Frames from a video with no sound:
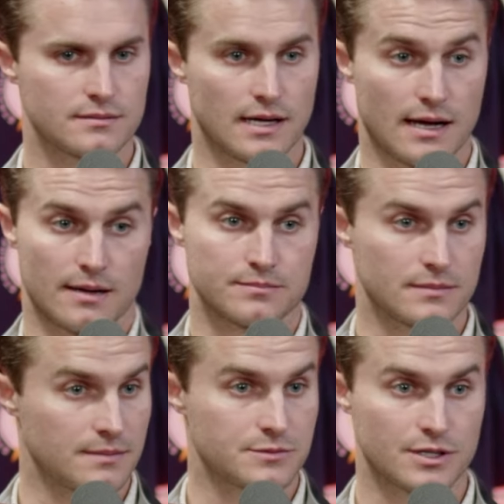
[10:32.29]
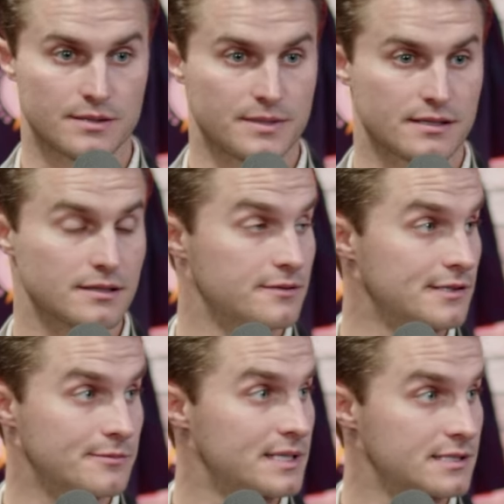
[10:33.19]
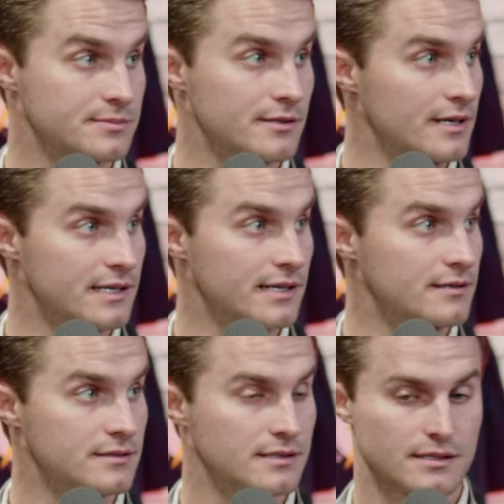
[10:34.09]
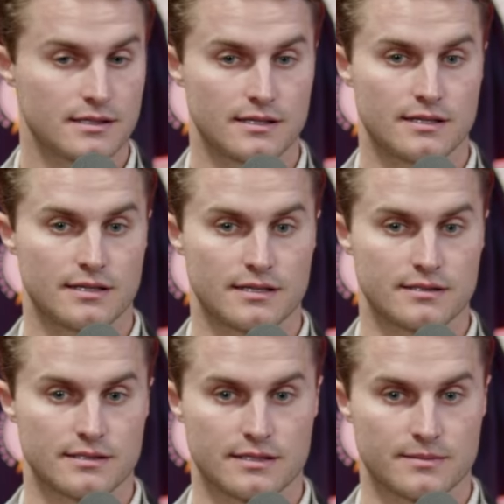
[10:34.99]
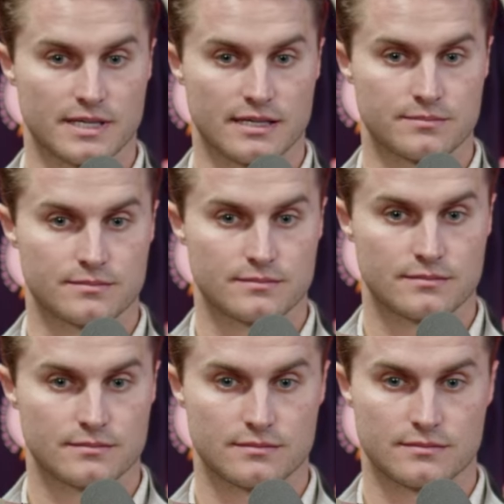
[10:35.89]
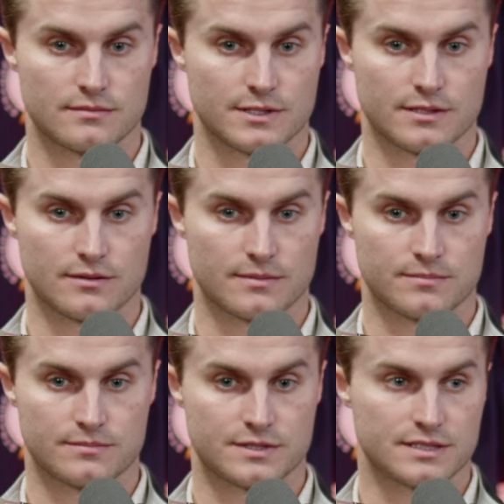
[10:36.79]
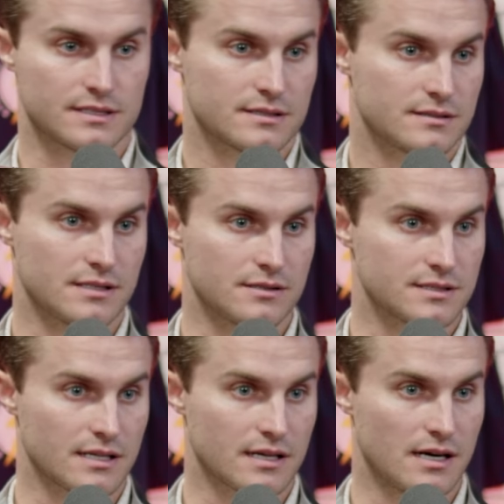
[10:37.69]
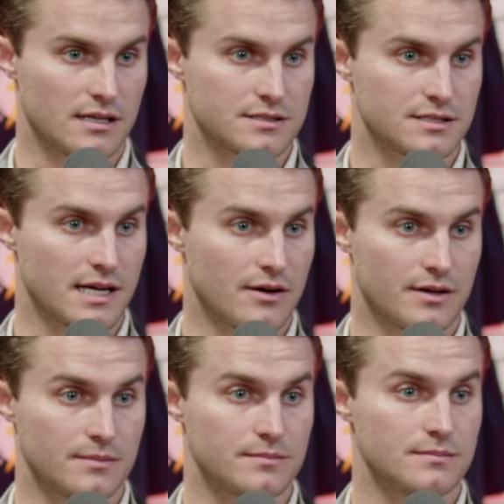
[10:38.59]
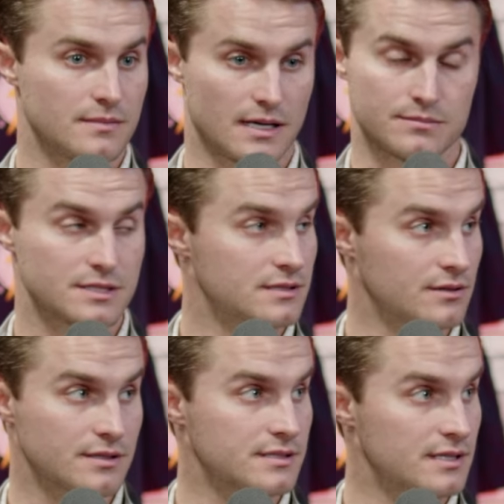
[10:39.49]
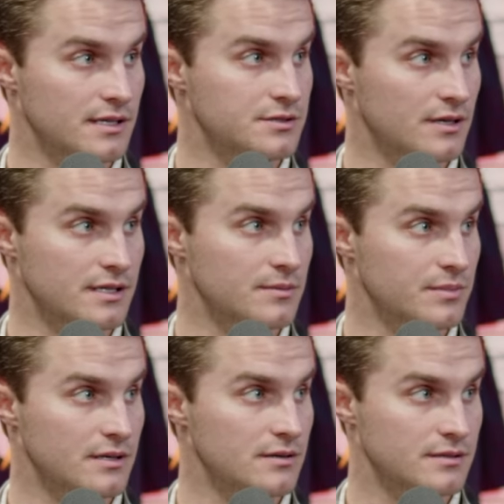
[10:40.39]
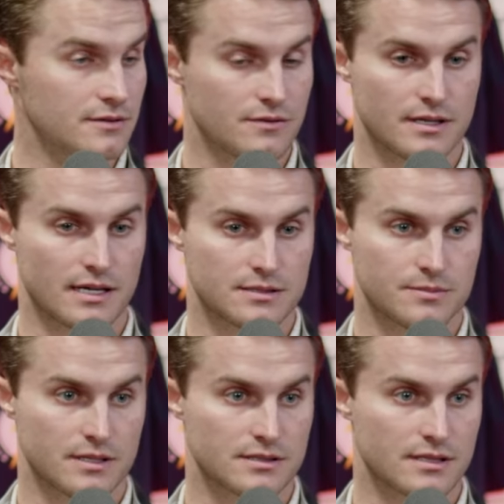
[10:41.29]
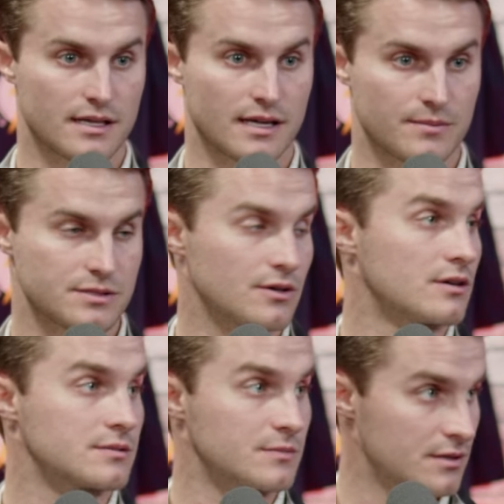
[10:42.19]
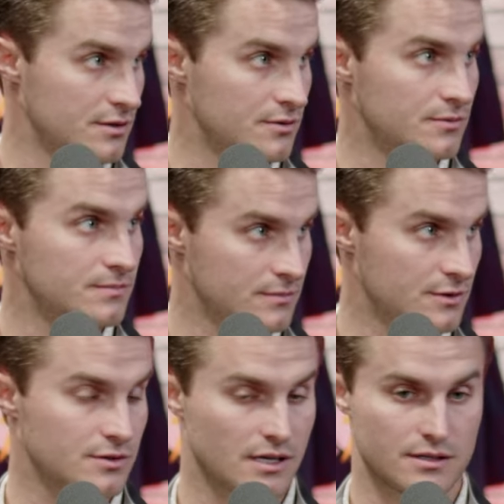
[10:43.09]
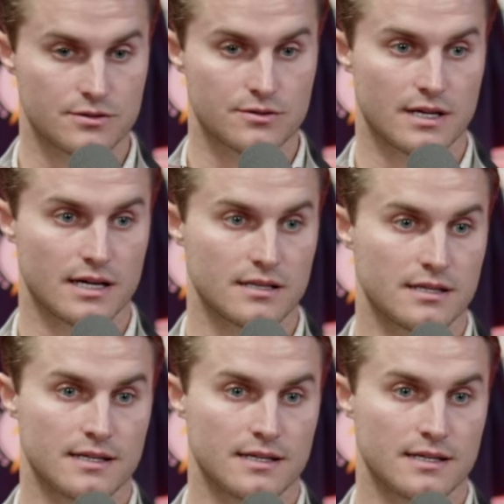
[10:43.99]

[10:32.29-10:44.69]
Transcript: I'm trying to make a living off baseball right now. Yeah. And, man, I'm 6 years out of college now, and I'm still to this day trying to get better on different aspects of the game. That's awesome to hear you're trying to do that.